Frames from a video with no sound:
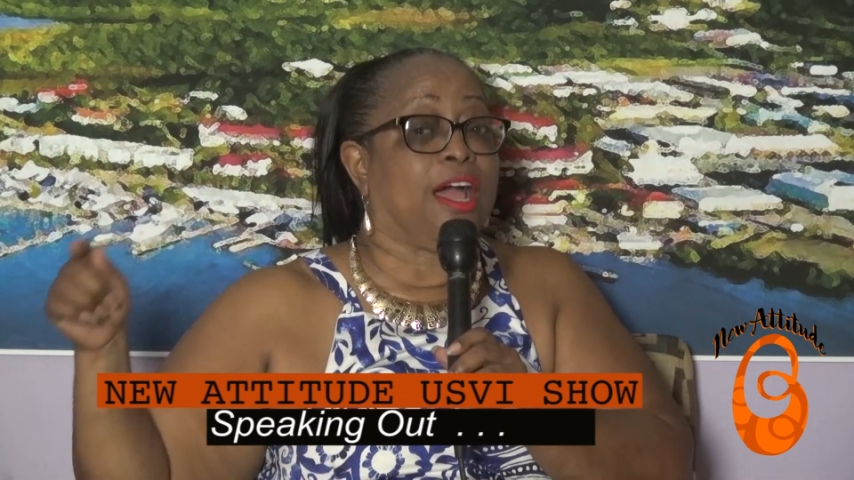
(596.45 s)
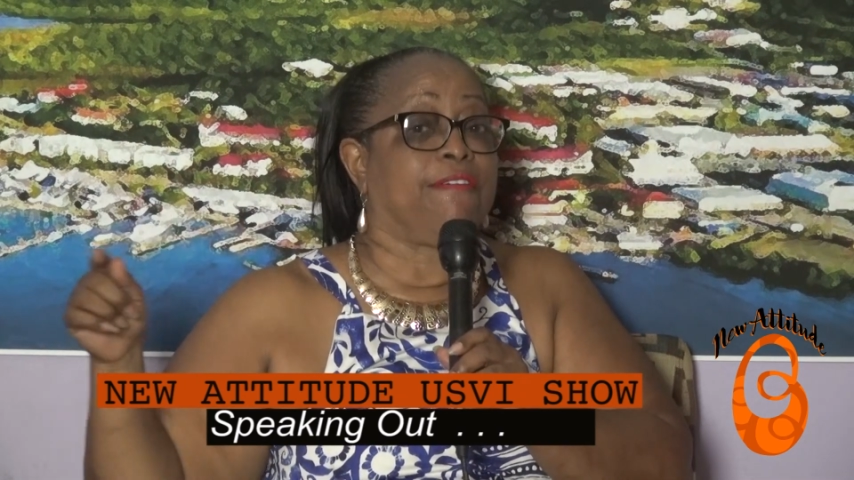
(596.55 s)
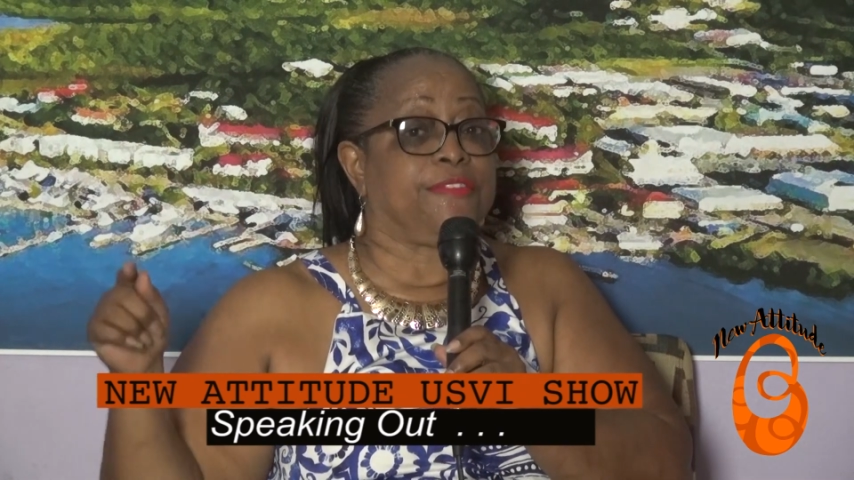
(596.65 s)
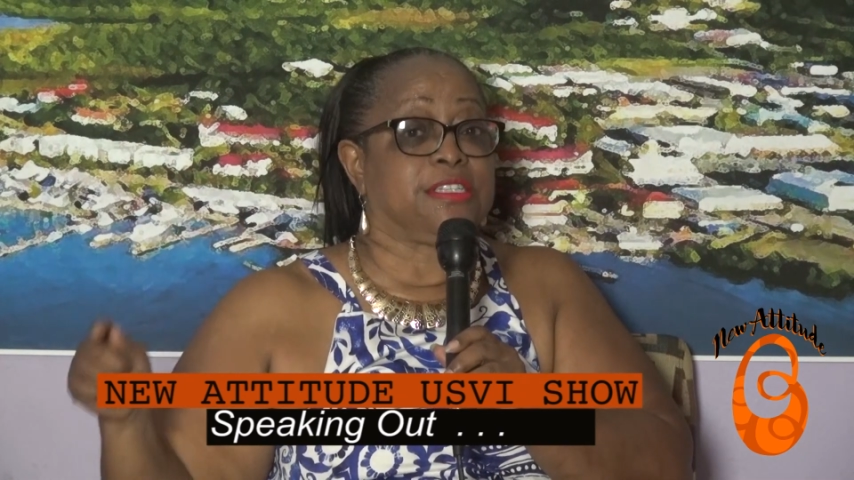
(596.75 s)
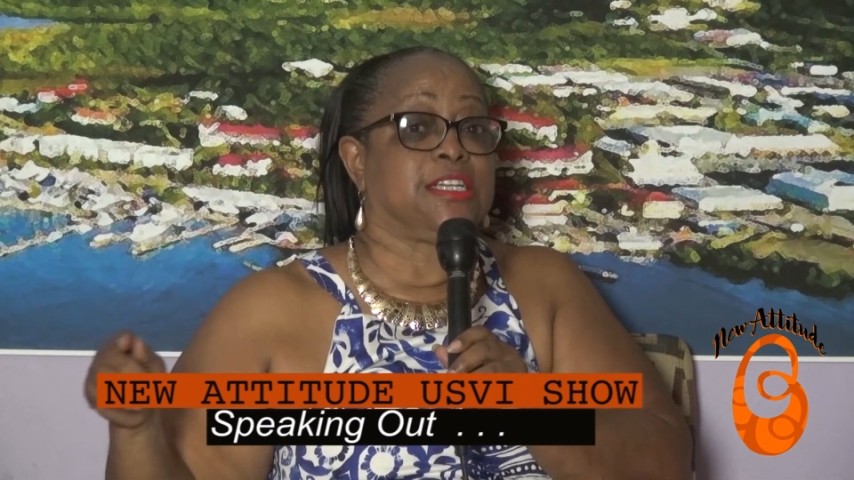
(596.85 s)

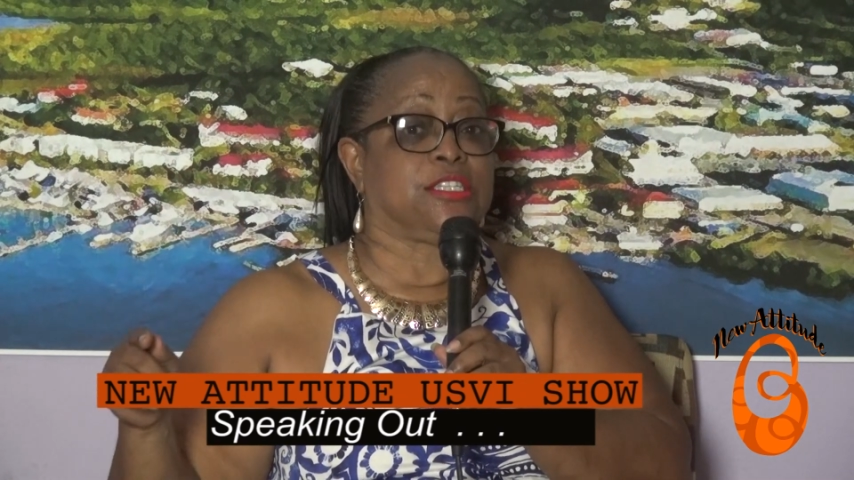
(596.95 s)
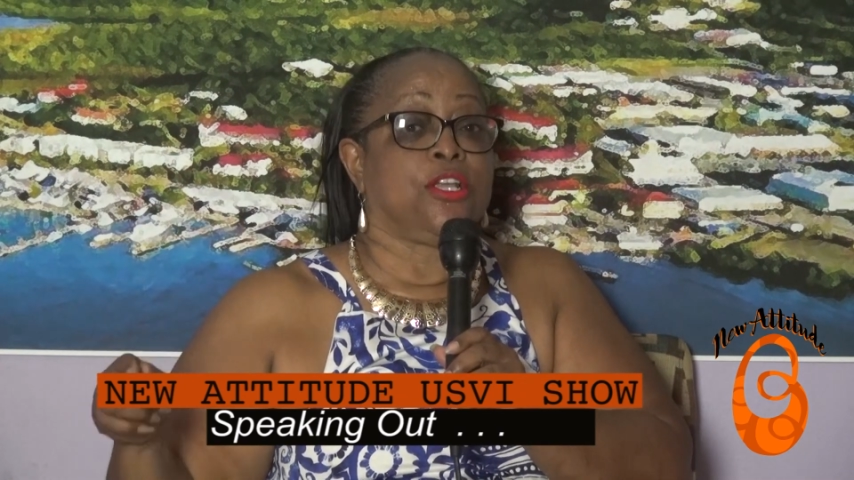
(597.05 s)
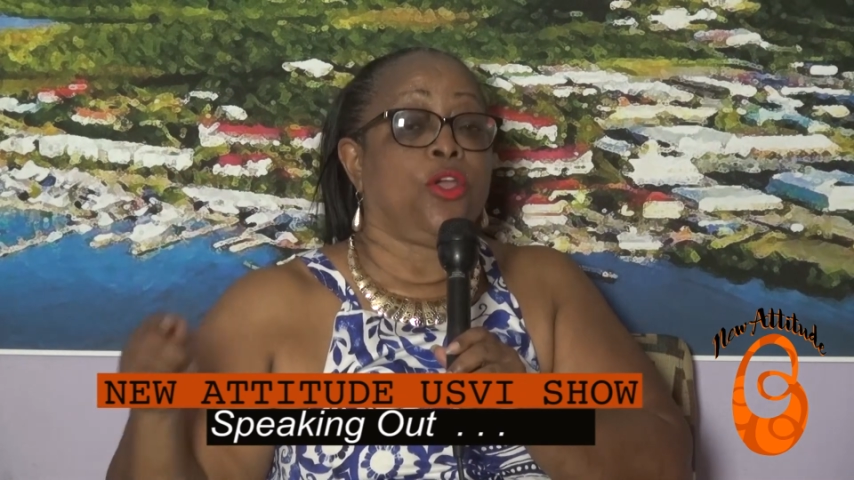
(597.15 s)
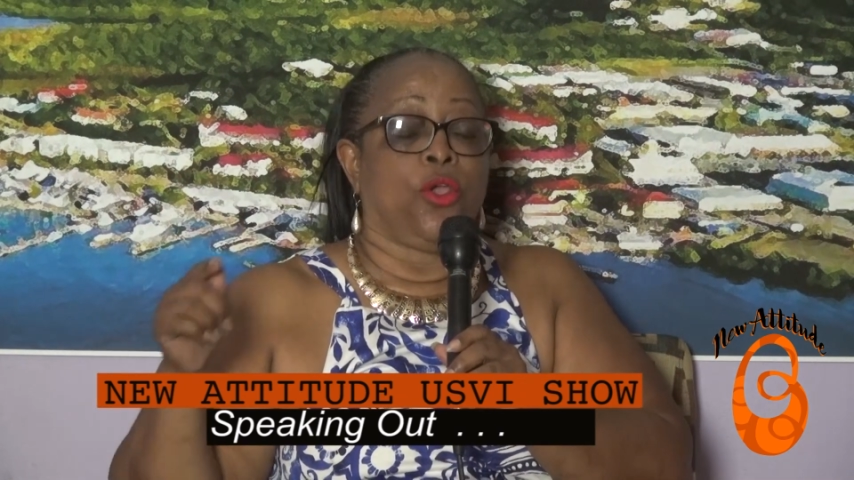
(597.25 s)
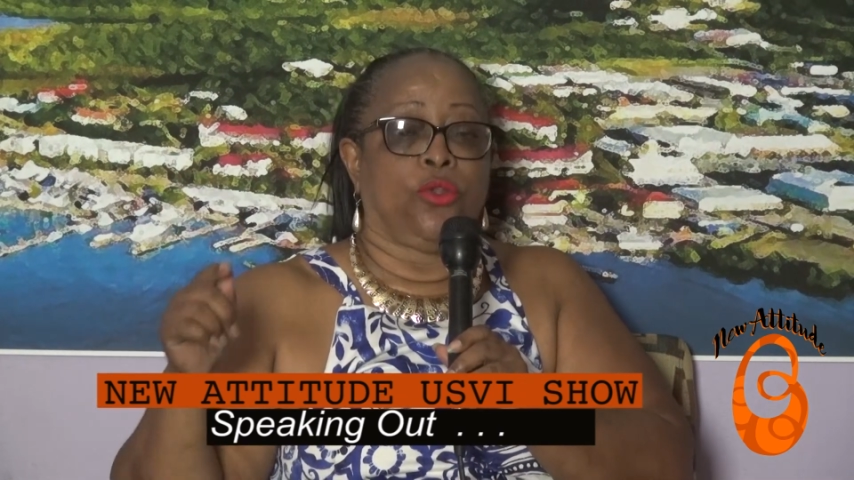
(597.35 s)
officers
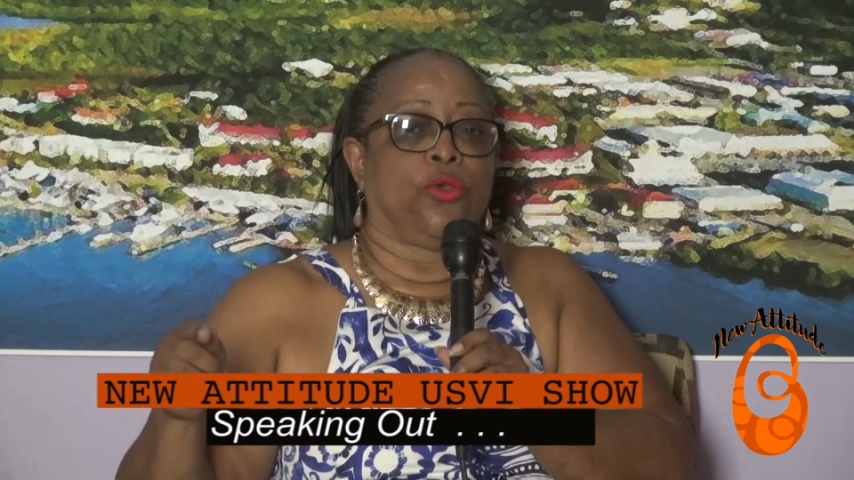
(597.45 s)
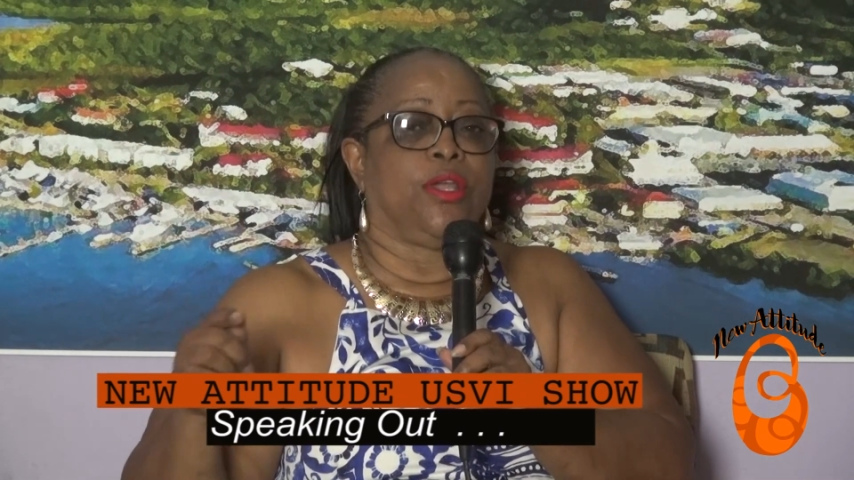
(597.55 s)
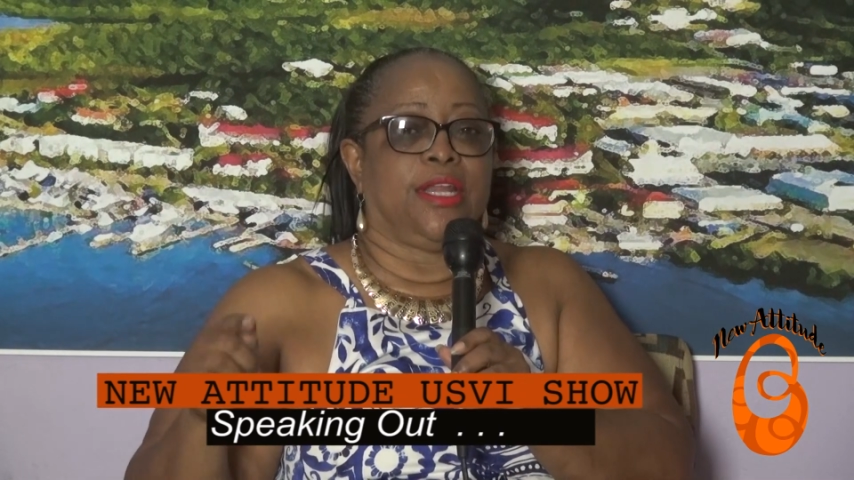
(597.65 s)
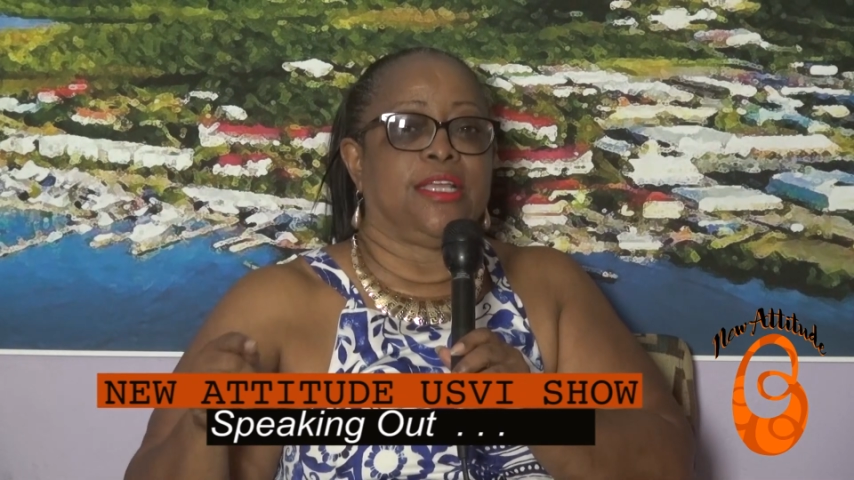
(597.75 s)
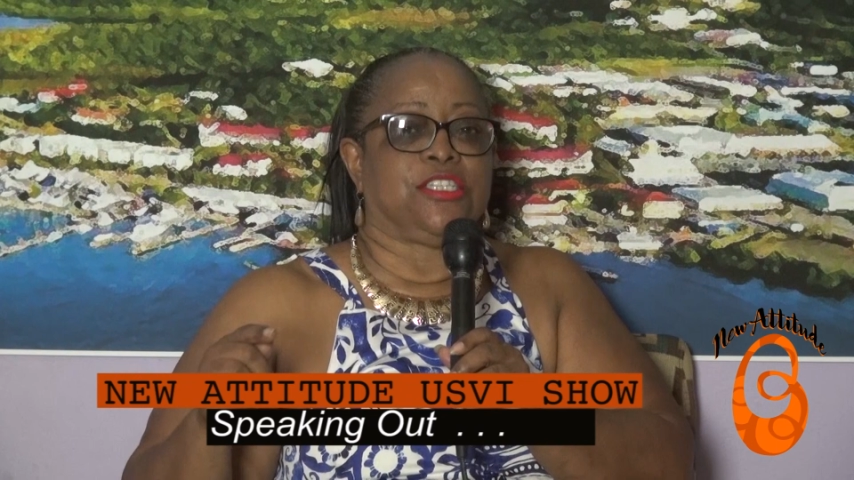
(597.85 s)

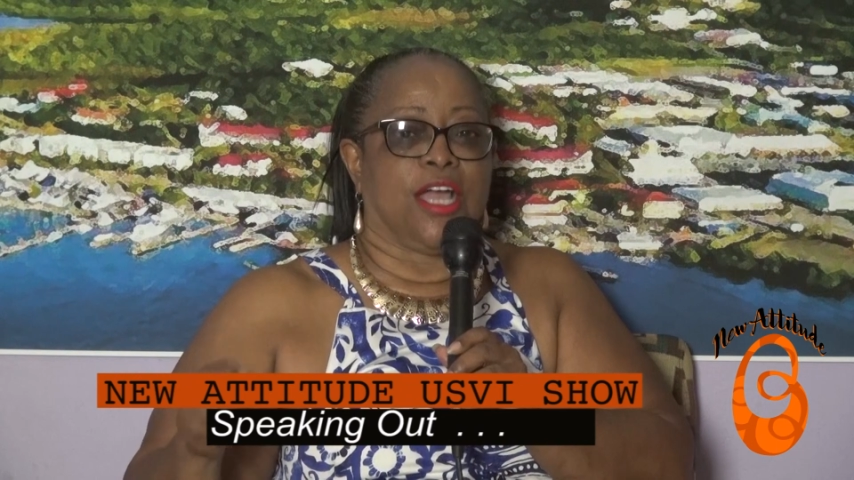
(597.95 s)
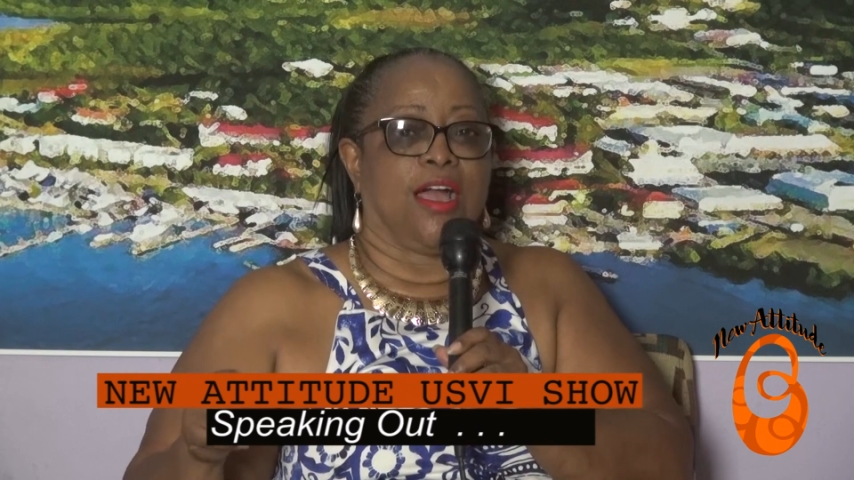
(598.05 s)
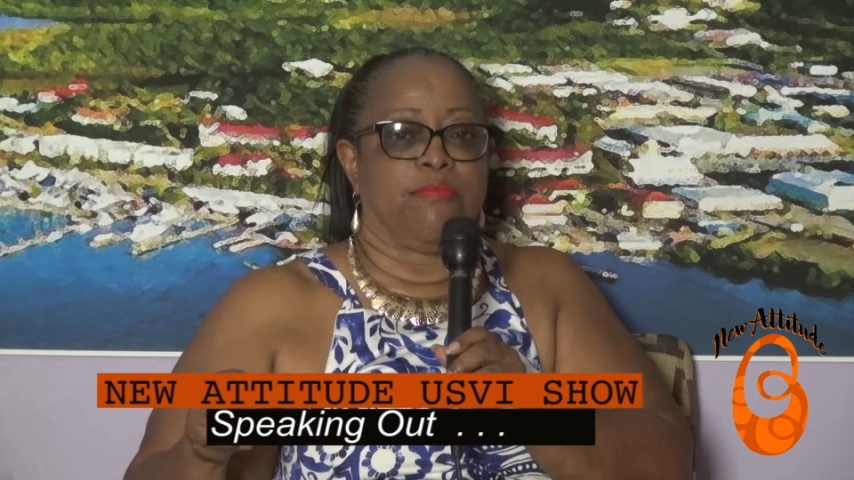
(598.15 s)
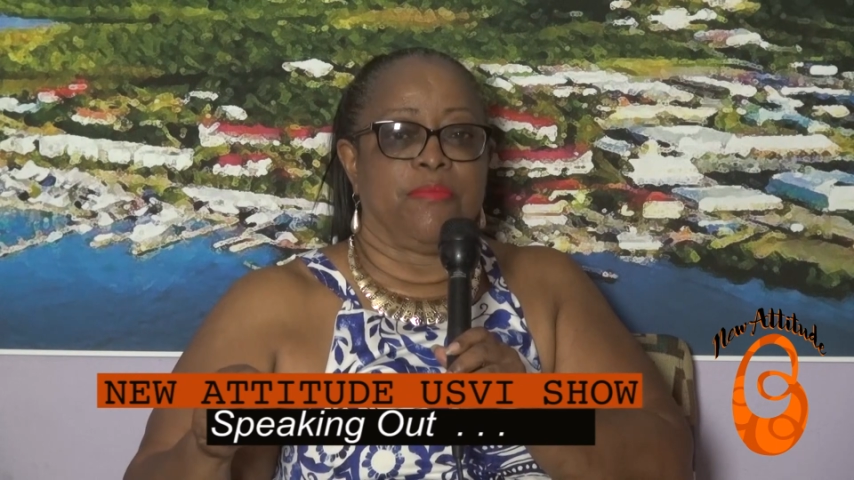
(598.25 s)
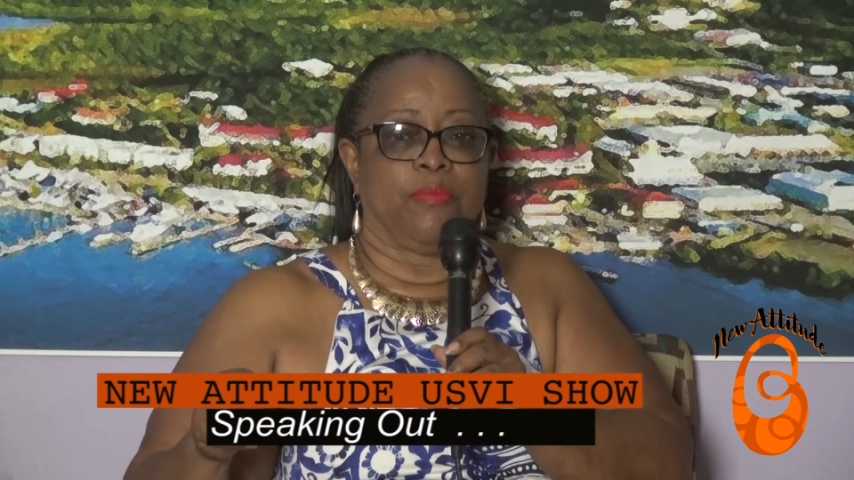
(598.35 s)
doing their
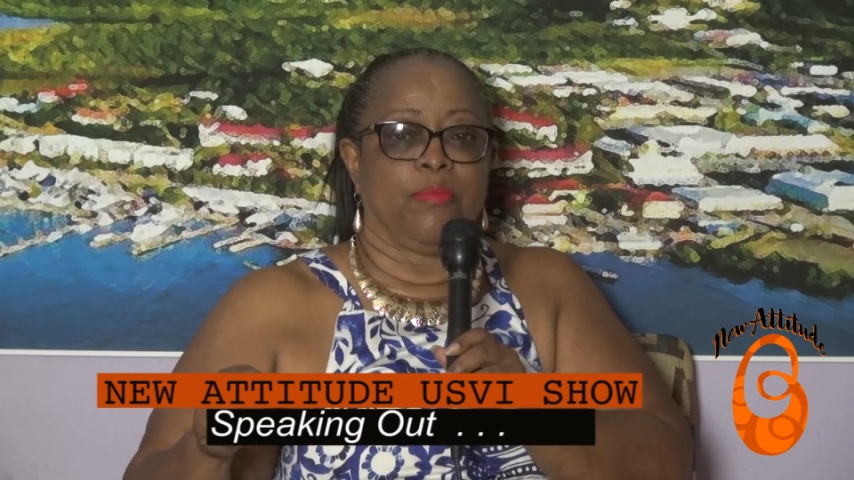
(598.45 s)
job.